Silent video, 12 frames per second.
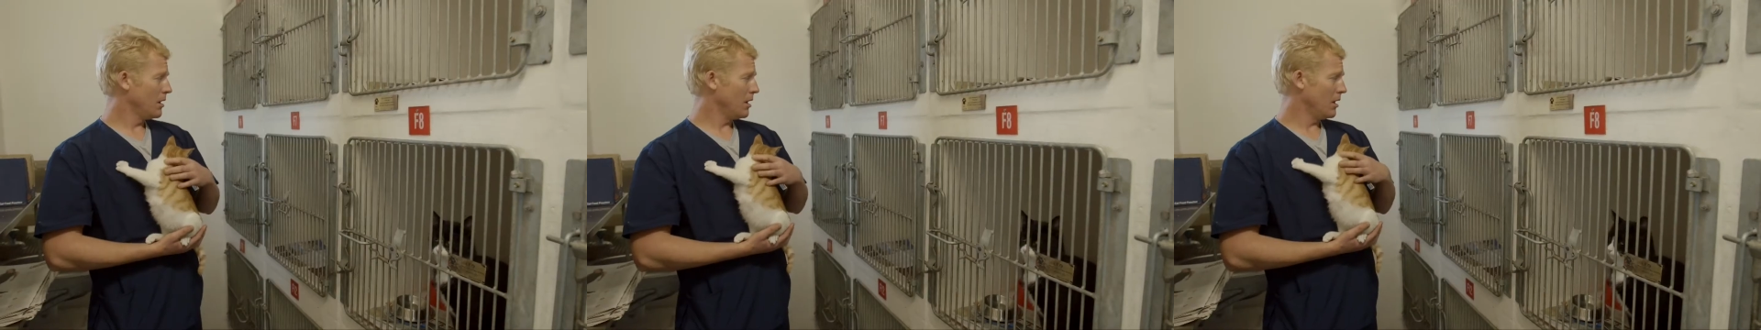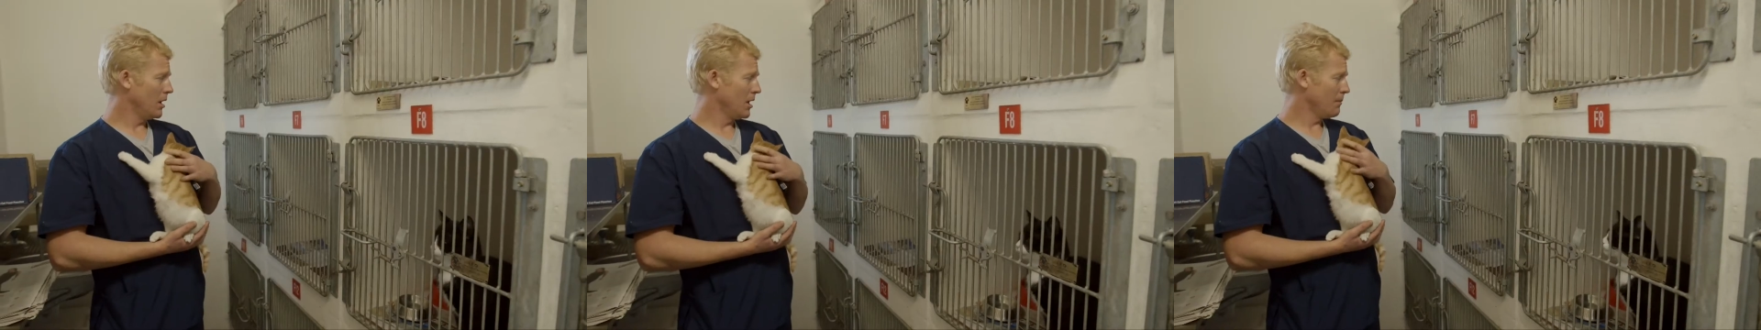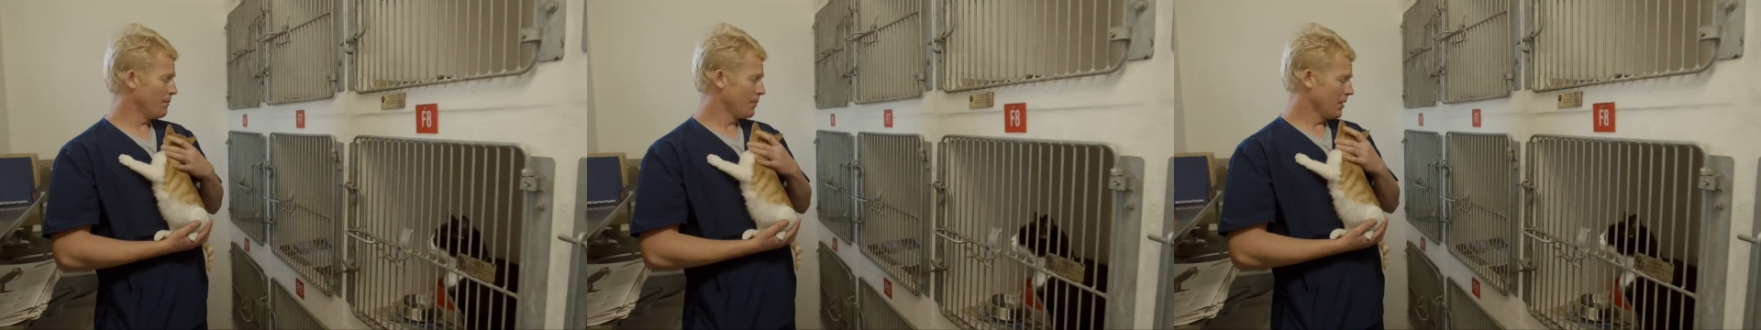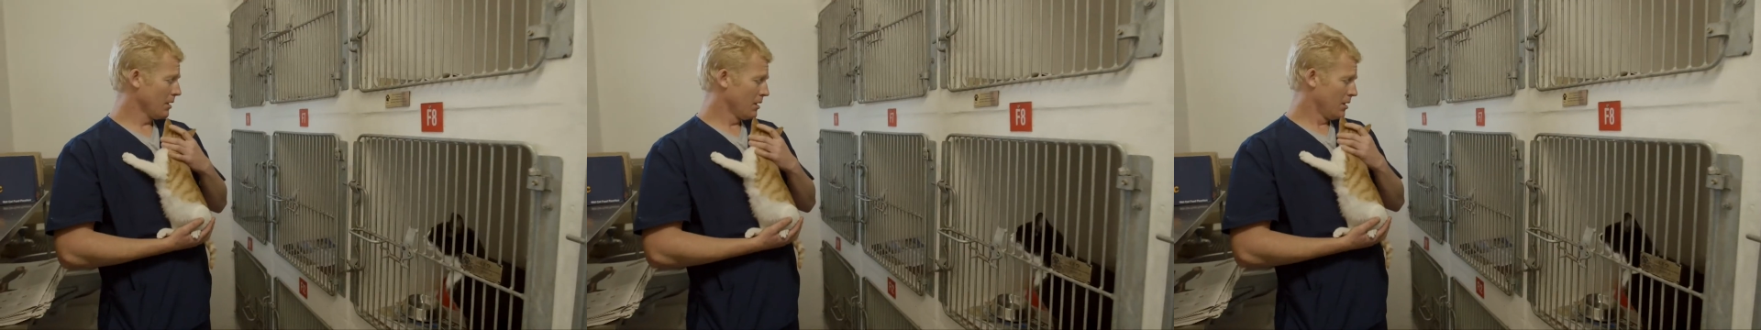Um,
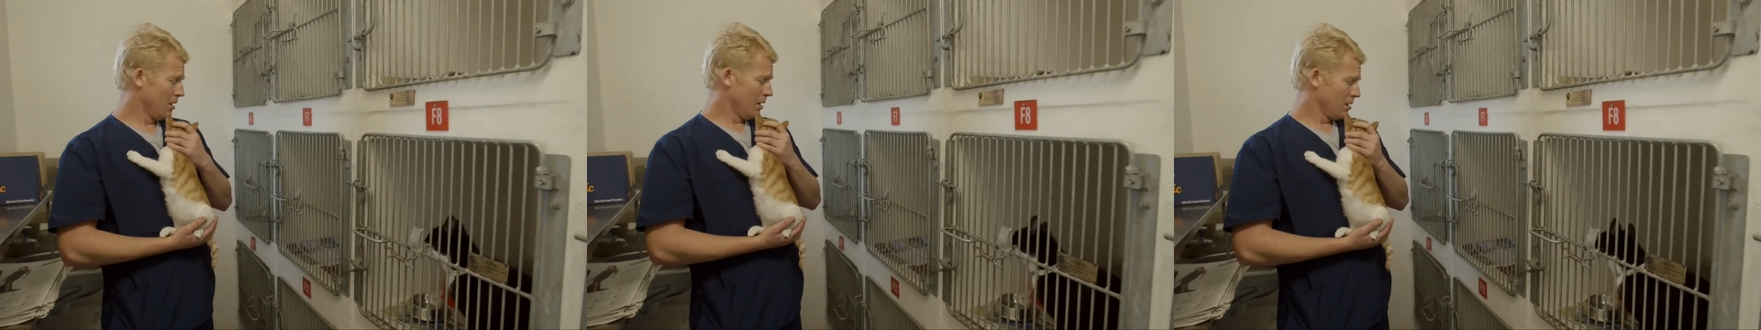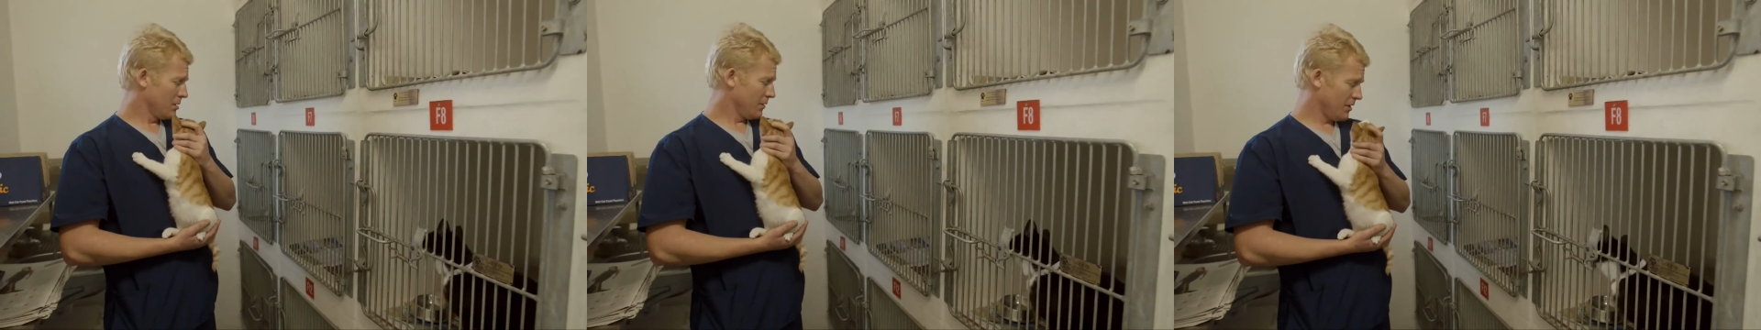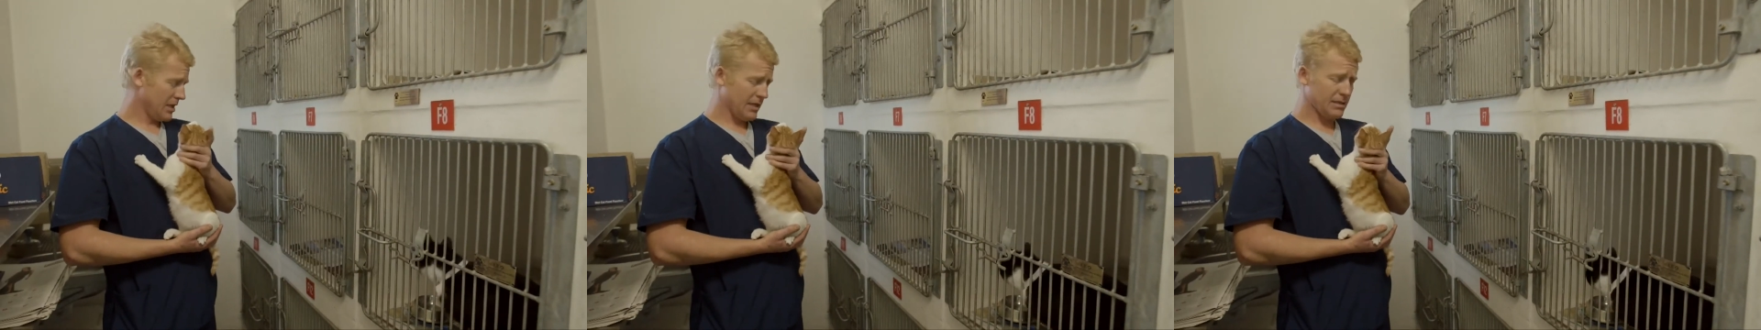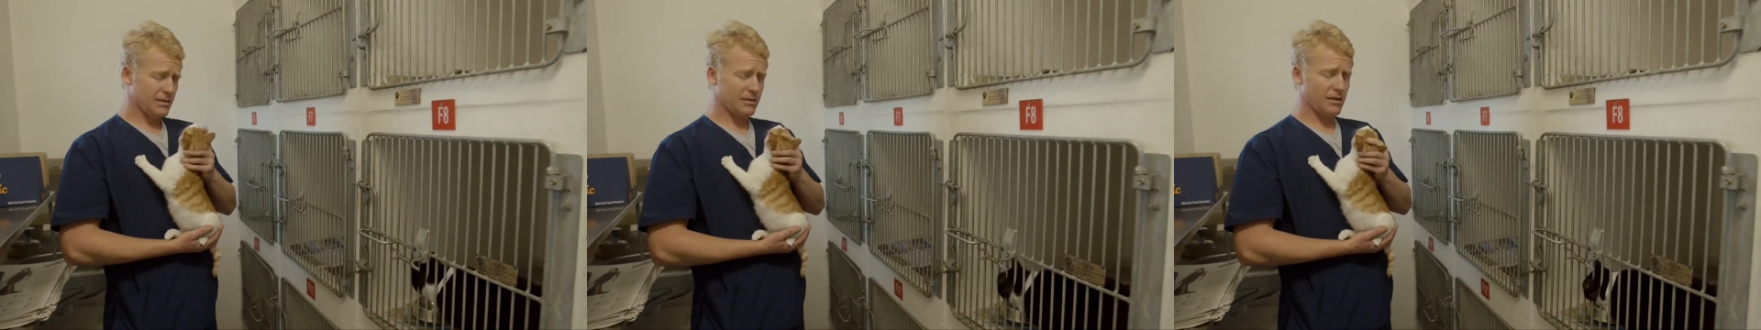so
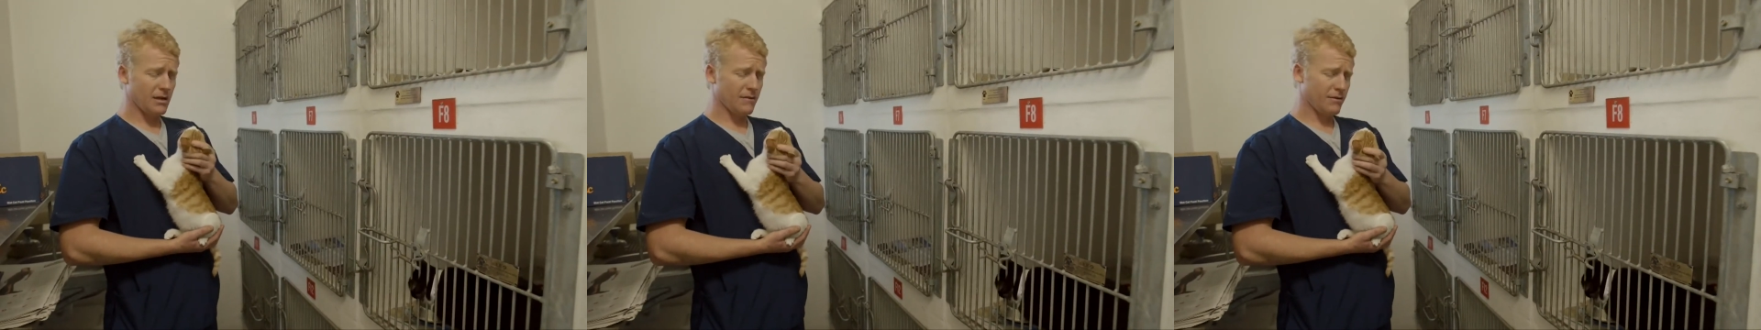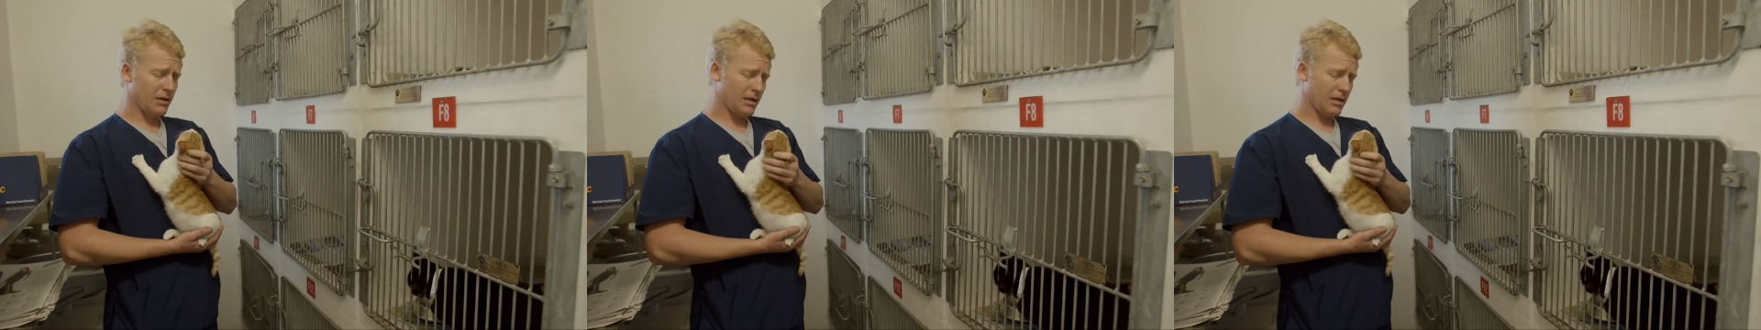Fridays is delivery